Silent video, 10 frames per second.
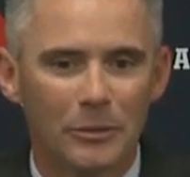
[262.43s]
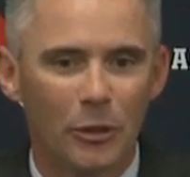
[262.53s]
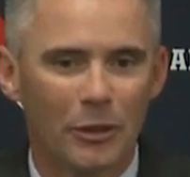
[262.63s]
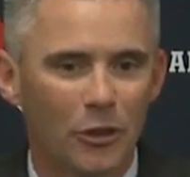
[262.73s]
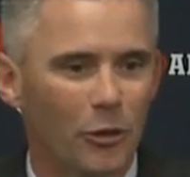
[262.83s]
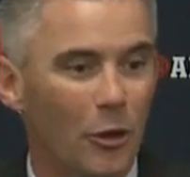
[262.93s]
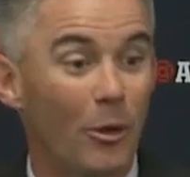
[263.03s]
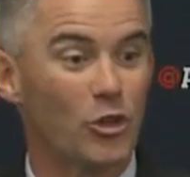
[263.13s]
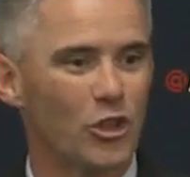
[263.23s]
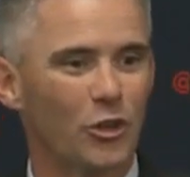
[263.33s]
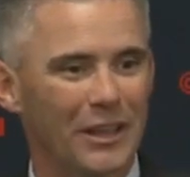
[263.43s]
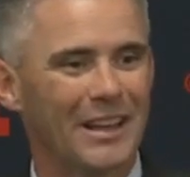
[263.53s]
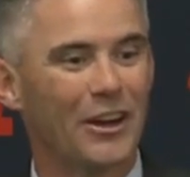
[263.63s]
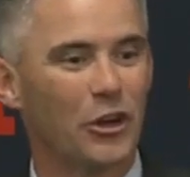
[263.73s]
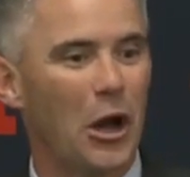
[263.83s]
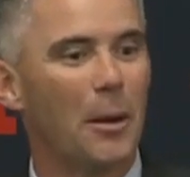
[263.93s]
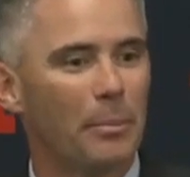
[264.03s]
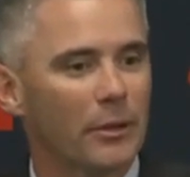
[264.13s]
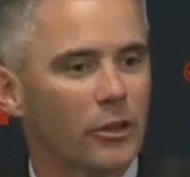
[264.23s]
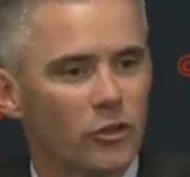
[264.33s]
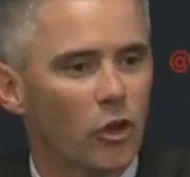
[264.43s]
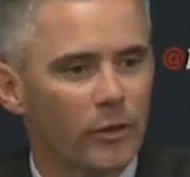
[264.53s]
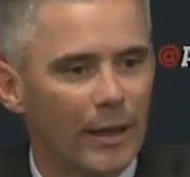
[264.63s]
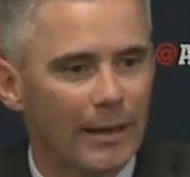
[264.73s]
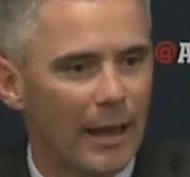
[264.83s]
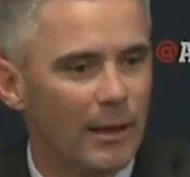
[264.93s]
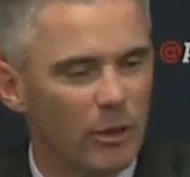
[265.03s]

you know a little emotionally geared up to start that game.